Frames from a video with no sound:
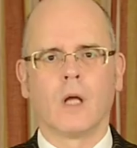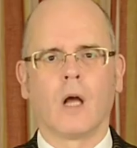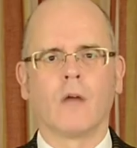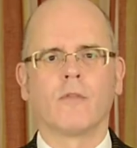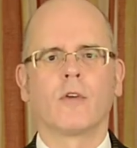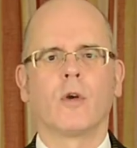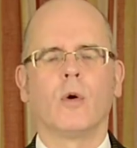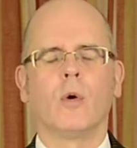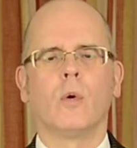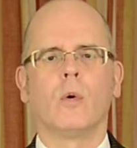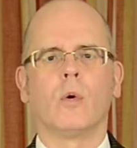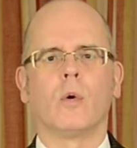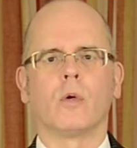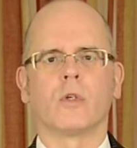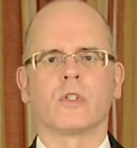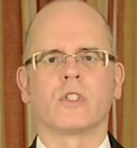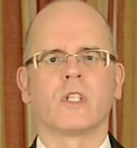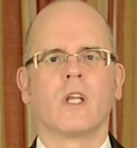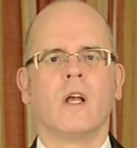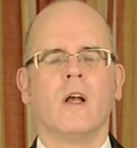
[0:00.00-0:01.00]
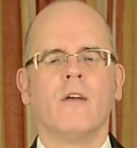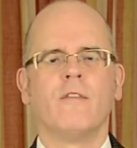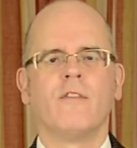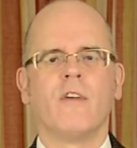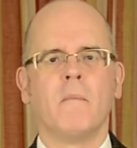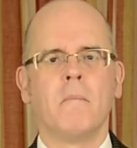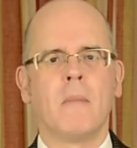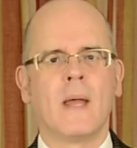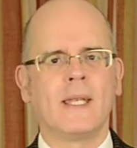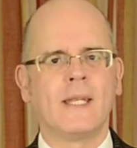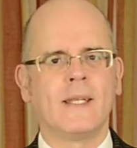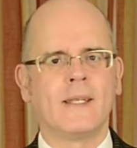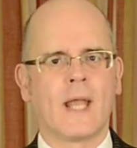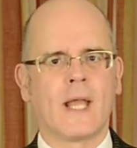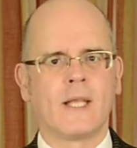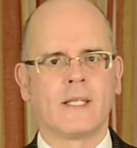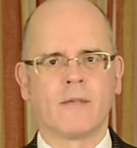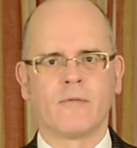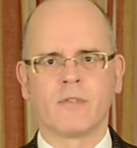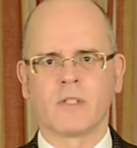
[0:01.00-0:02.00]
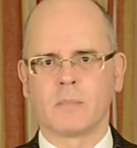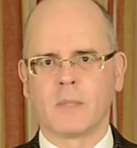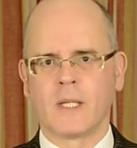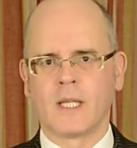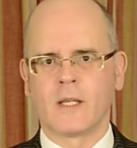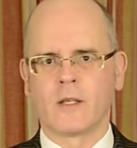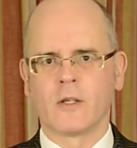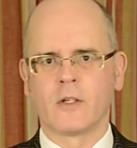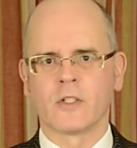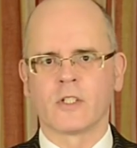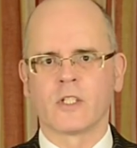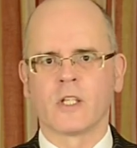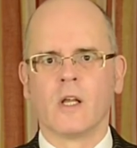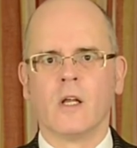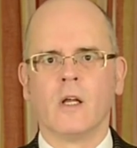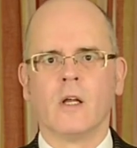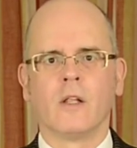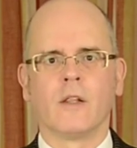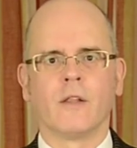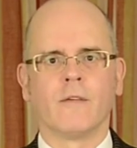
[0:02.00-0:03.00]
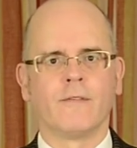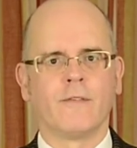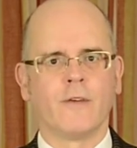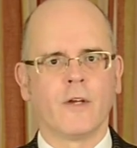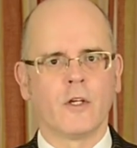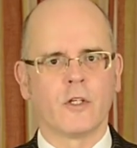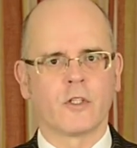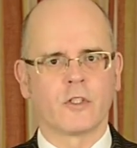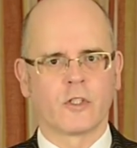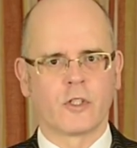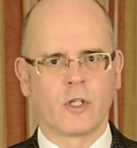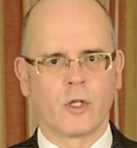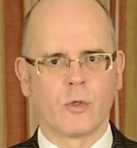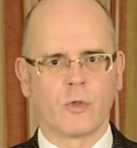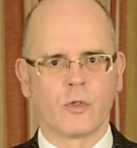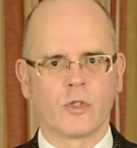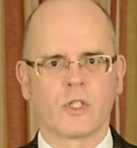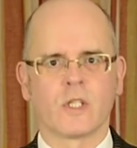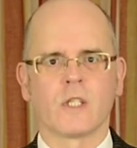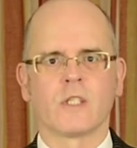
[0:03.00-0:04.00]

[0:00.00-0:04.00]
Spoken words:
Of course, for many native speakers, the first use